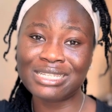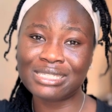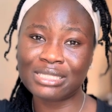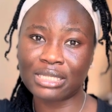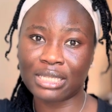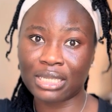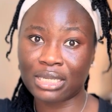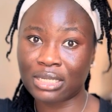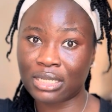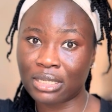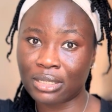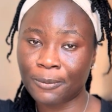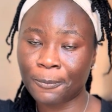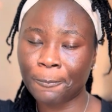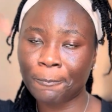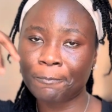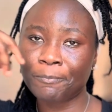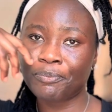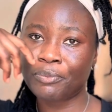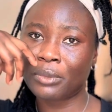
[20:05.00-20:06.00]
sick,
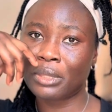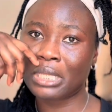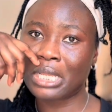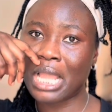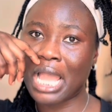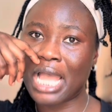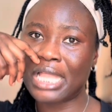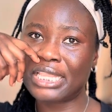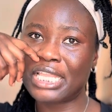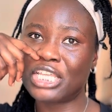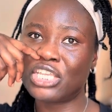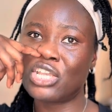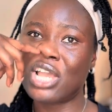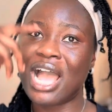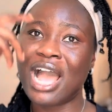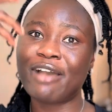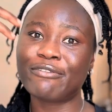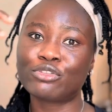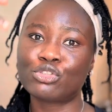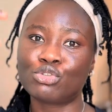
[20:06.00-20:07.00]
and then you
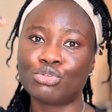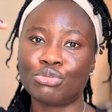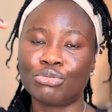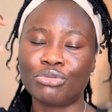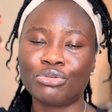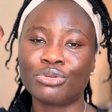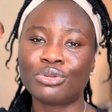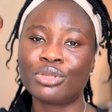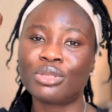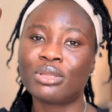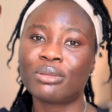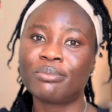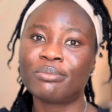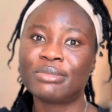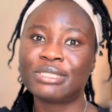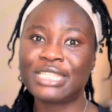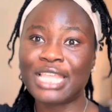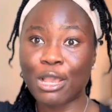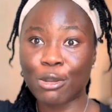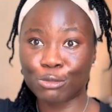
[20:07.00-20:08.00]
have to
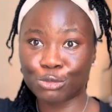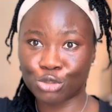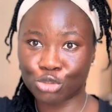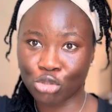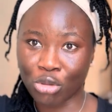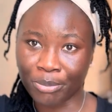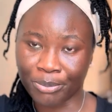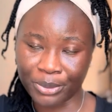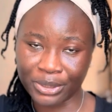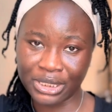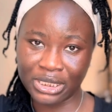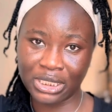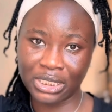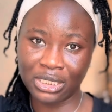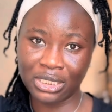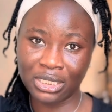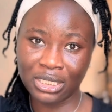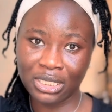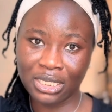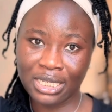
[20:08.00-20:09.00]
tell
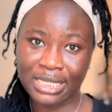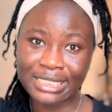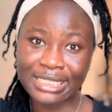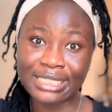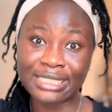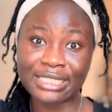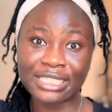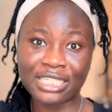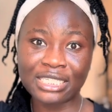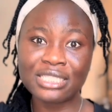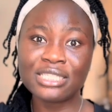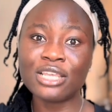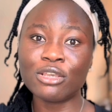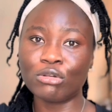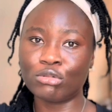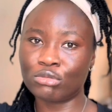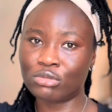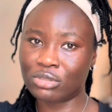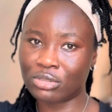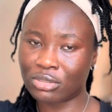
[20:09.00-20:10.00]
somebody the
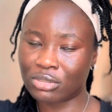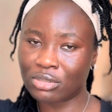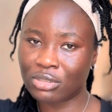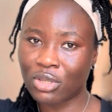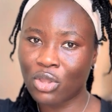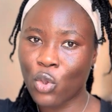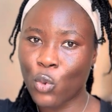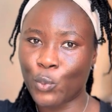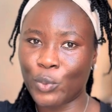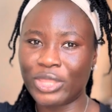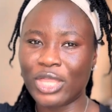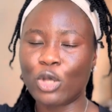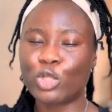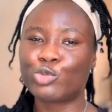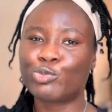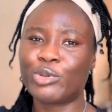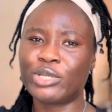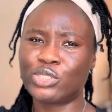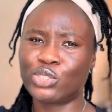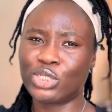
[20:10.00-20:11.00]
details
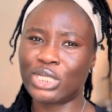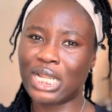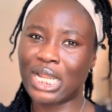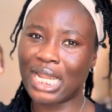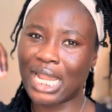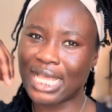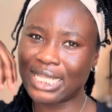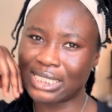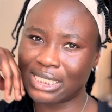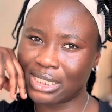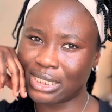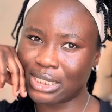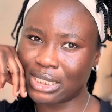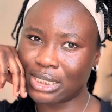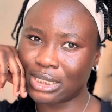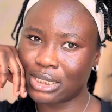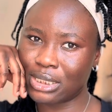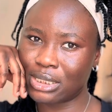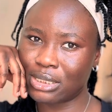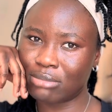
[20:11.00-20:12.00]
without personalizing
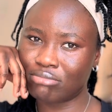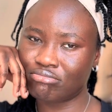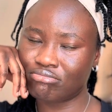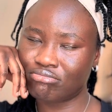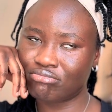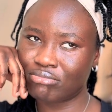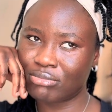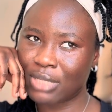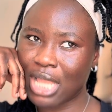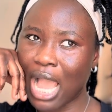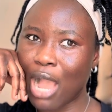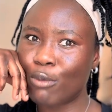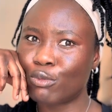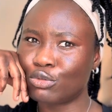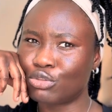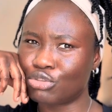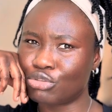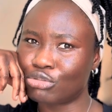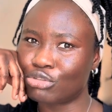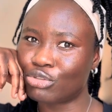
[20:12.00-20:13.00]
it. How
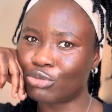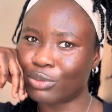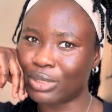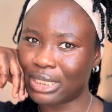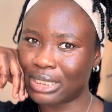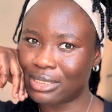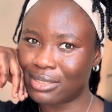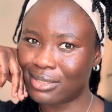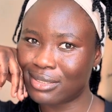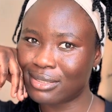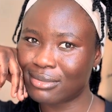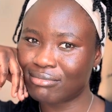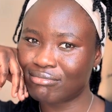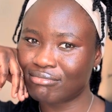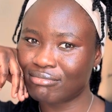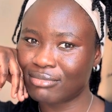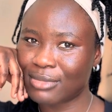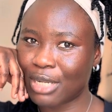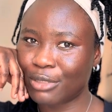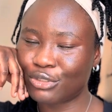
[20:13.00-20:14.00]
would you do it?
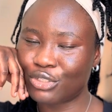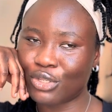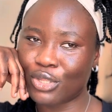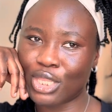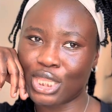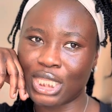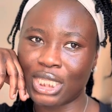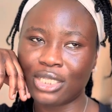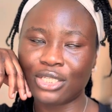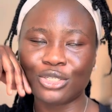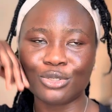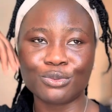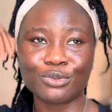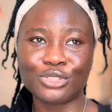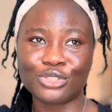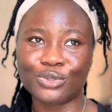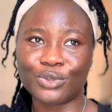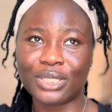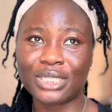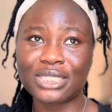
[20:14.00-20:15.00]
How do you think you
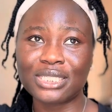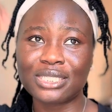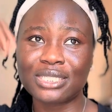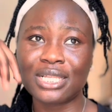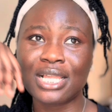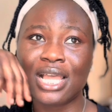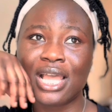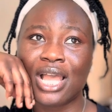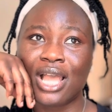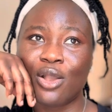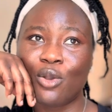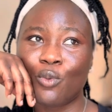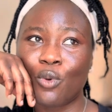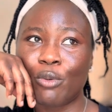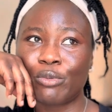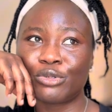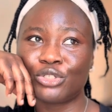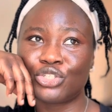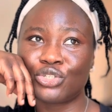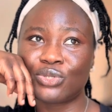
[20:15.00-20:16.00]
would do it?
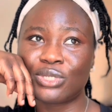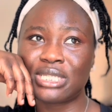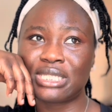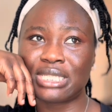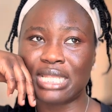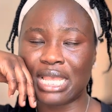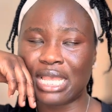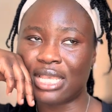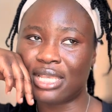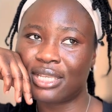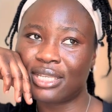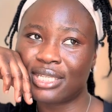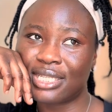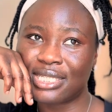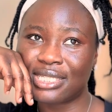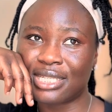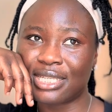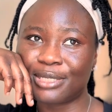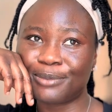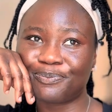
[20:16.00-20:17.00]
What would you say? You
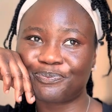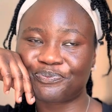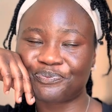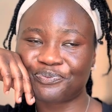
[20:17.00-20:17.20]
see,